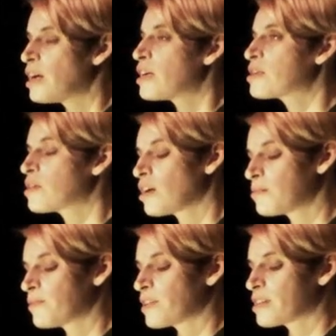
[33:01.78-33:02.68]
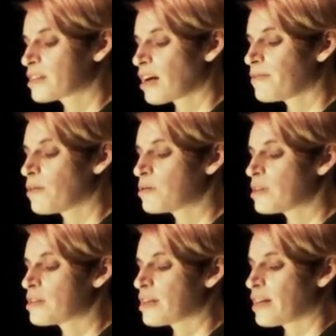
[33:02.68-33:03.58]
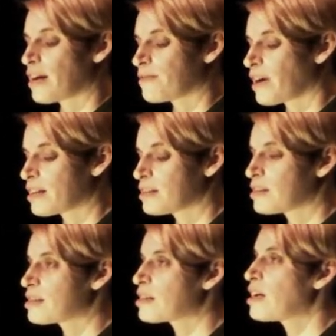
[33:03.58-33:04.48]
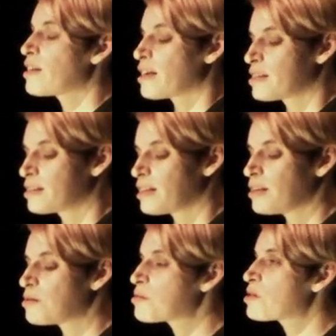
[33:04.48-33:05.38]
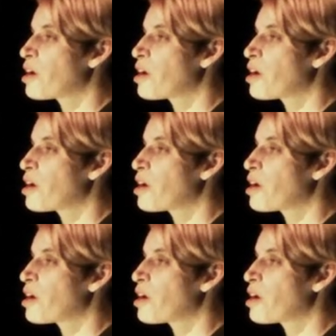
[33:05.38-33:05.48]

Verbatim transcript: A psalm for the scaffolders and their vans, their steel